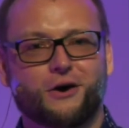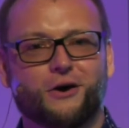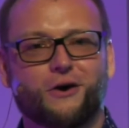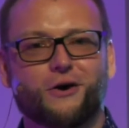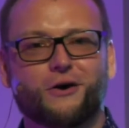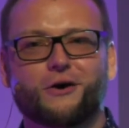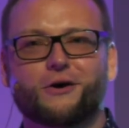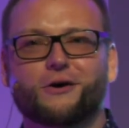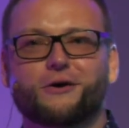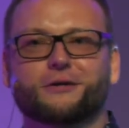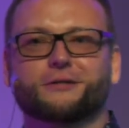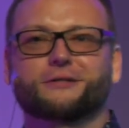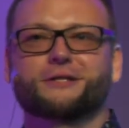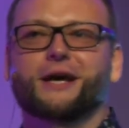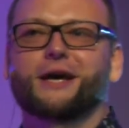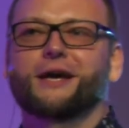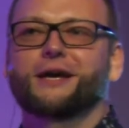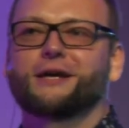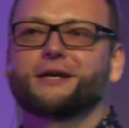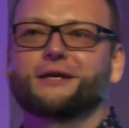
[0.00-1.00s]
Or
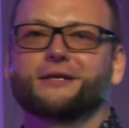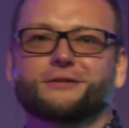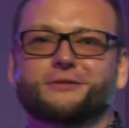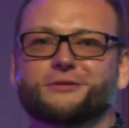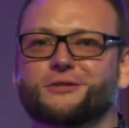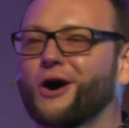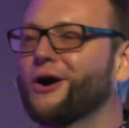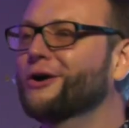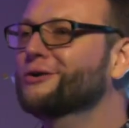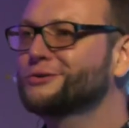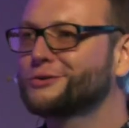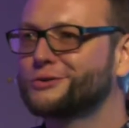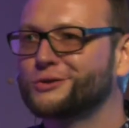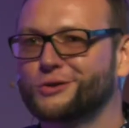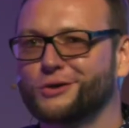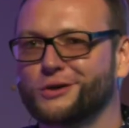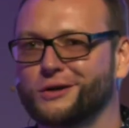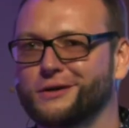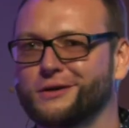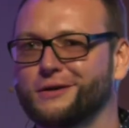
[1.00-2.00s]
they
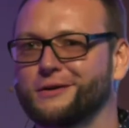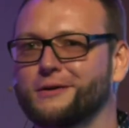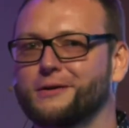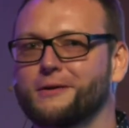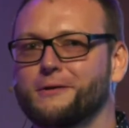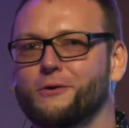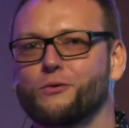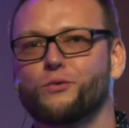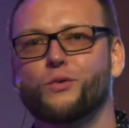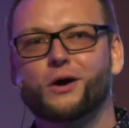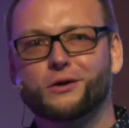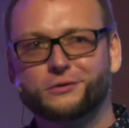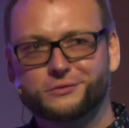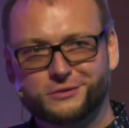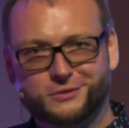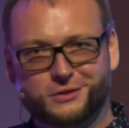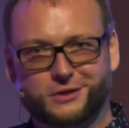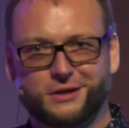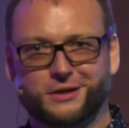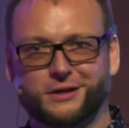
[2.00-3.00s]
don't
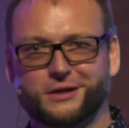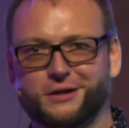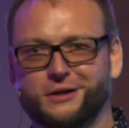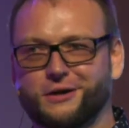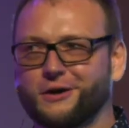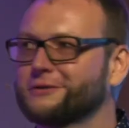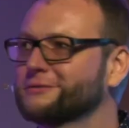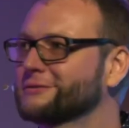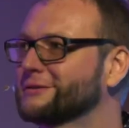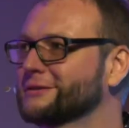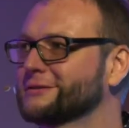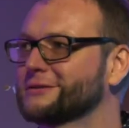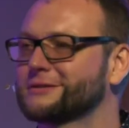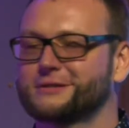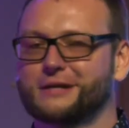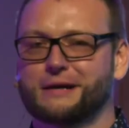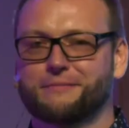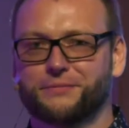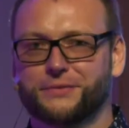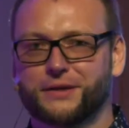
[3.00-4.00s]
want content
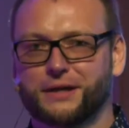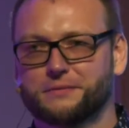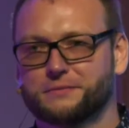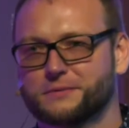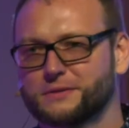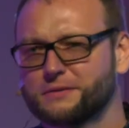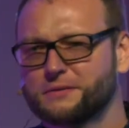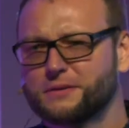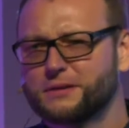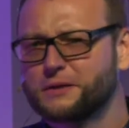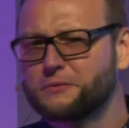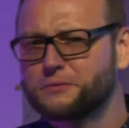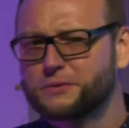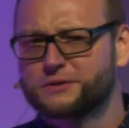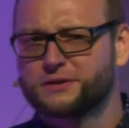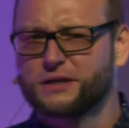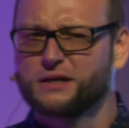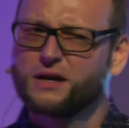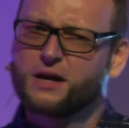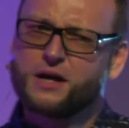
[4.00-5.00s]
sometimes. They will
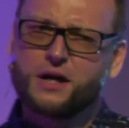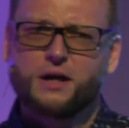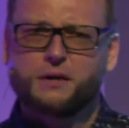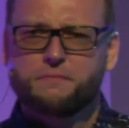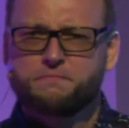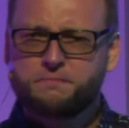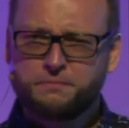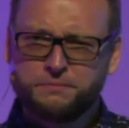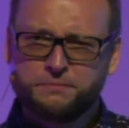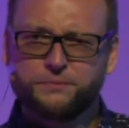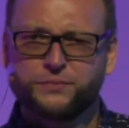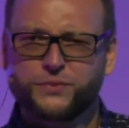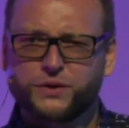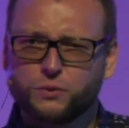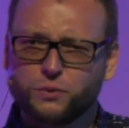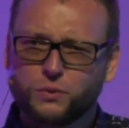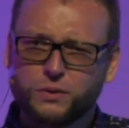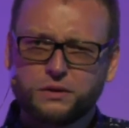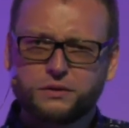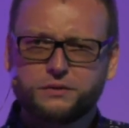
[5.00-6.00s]
say,
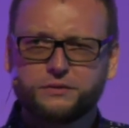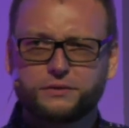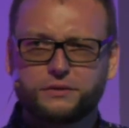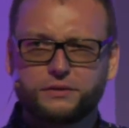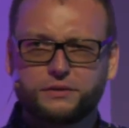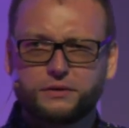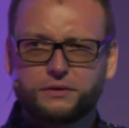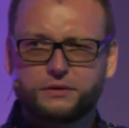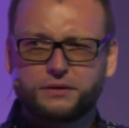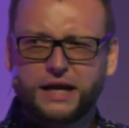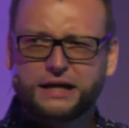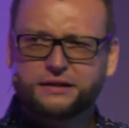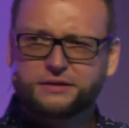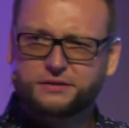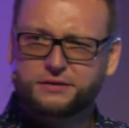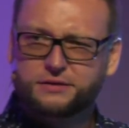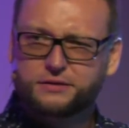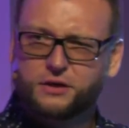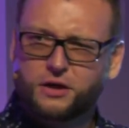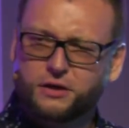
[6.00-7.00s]
well, that
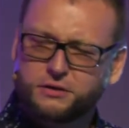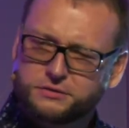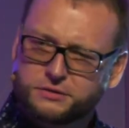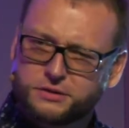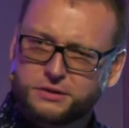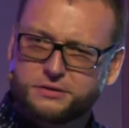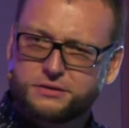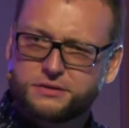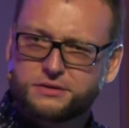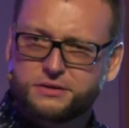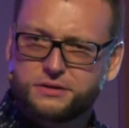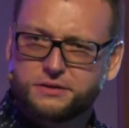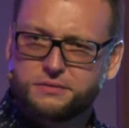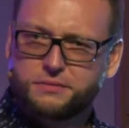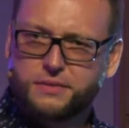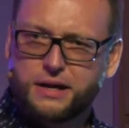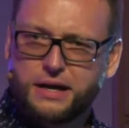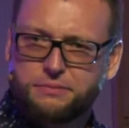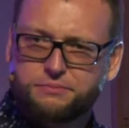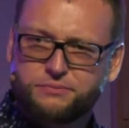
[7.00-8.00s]
content
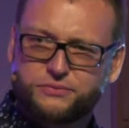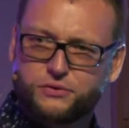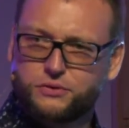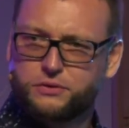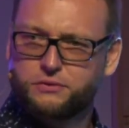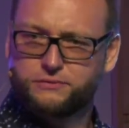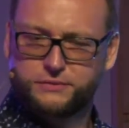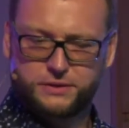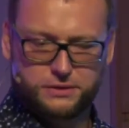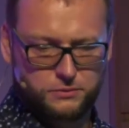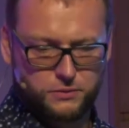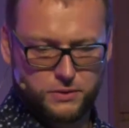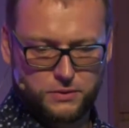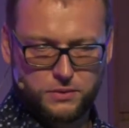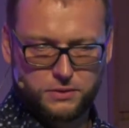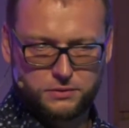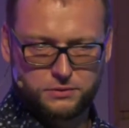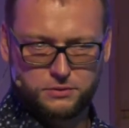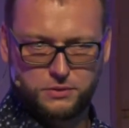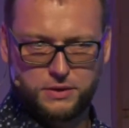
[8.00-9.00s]
team approved that we
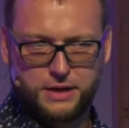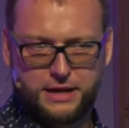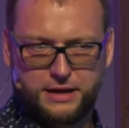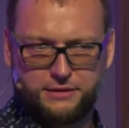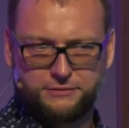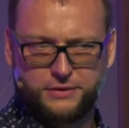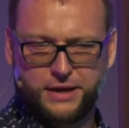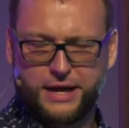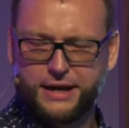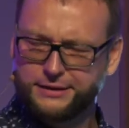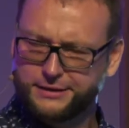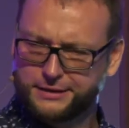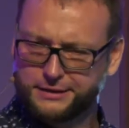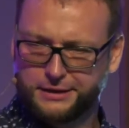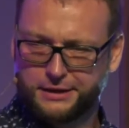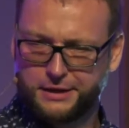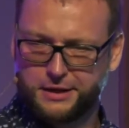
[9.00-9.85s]
want to have heading